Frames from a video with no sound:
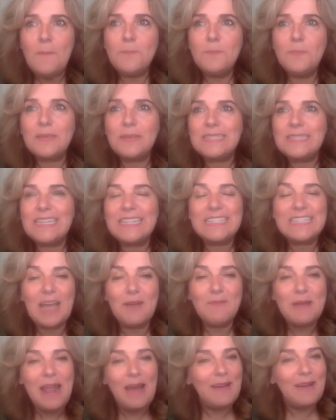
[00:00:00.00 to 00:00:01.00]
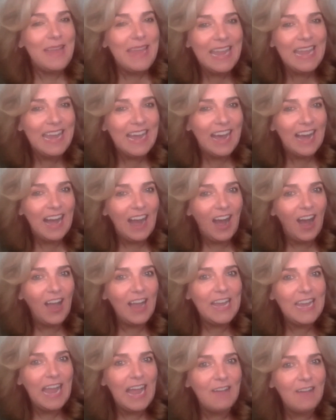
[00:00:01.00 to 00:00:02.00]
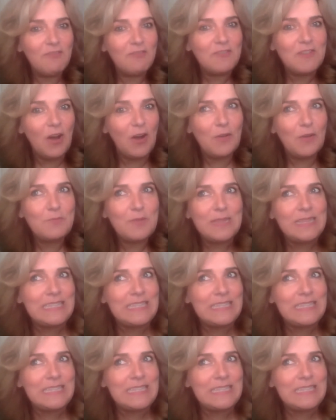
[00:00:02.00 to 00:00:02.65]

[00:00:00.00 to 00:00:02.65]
But since coming out here, I have not been